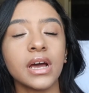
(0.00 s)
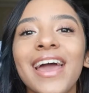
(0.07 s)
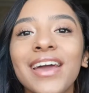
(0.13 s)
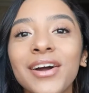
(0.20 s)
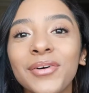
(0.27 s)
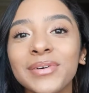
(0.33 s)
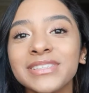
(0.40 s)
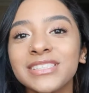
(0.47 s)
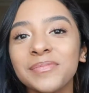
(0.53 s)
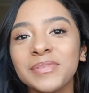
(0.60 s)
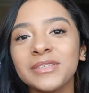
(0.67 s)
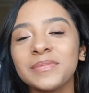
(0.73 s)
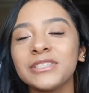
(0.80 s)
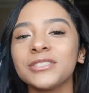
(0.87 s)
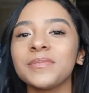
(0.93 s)
Hey y'all, what's up?
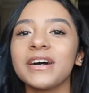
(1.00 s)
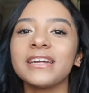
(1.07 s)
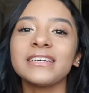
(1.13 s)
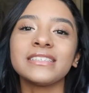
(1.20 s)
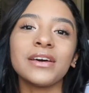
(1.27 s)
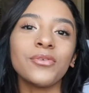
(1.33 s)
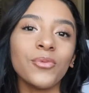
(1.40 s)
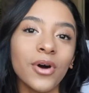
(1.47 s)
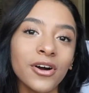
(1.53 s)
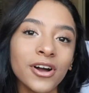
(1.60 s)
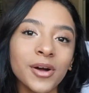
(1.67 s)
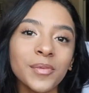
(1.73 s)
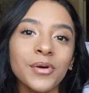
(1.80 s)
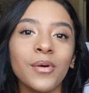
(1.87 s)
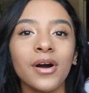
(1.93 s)
It's me, Jomaris, and
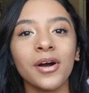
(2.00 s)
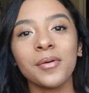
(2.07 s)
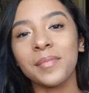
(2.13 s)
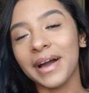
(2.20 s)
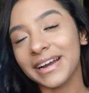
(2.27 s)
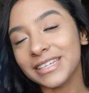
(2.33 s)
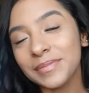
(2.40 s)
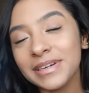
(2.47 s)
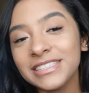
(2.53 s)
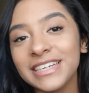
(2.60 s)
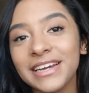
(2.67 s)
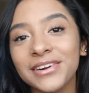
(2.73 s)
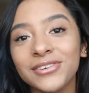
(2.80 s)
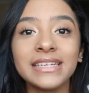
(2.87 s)
welcome back to my channel.